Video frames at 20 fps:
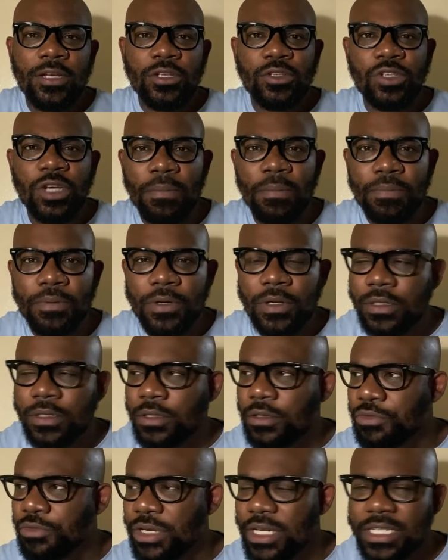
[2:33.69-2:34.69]
jump
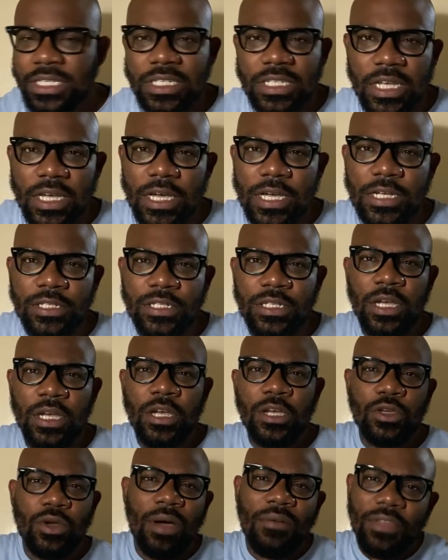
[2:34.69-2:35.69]
on real estate,
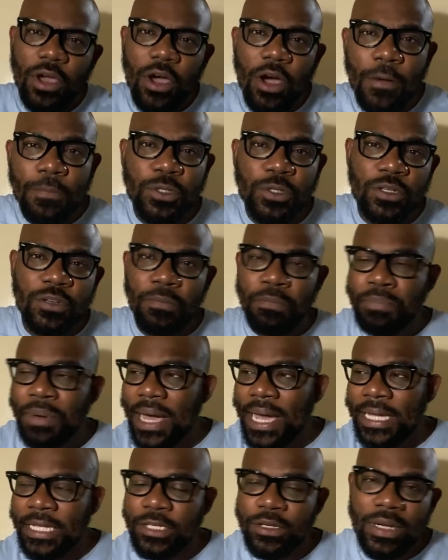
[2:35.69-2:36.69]
you have the option of
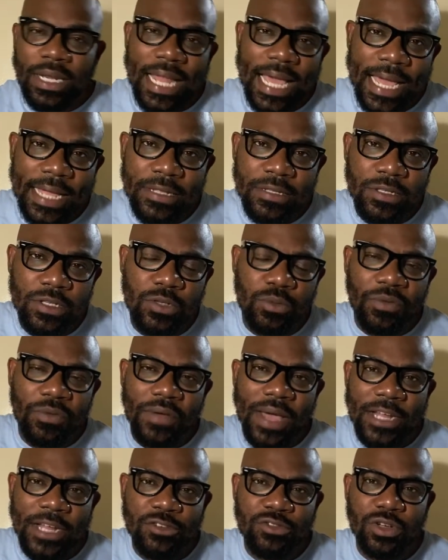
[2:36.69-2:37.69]
buying your lands
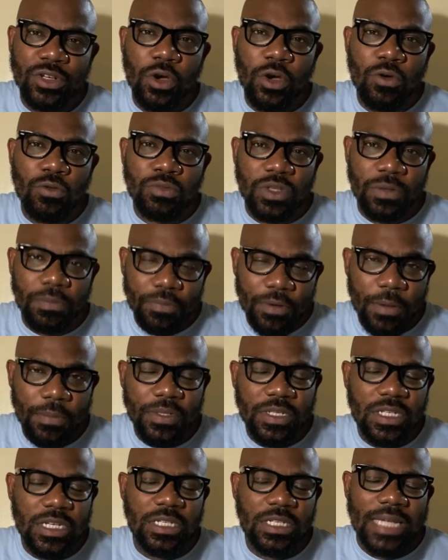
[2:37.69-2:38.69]
with Adron Homes and
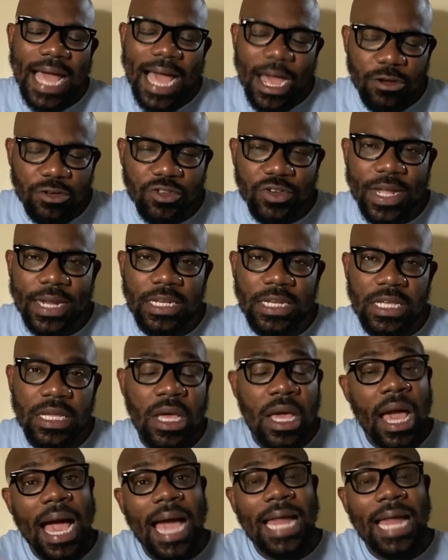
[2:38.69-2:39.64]
Properties outrightly.